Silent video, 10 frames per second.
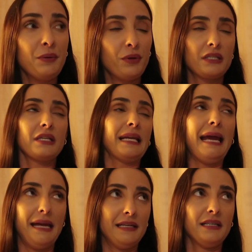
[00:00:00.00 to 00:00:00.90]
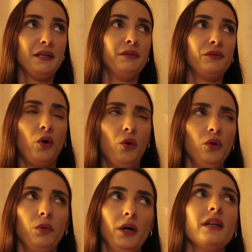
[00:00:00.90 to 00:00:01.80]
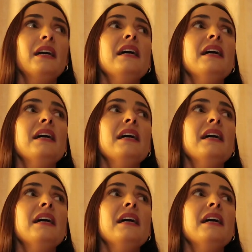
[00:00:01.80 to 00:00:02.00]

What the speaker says: well, this is going to end, call what?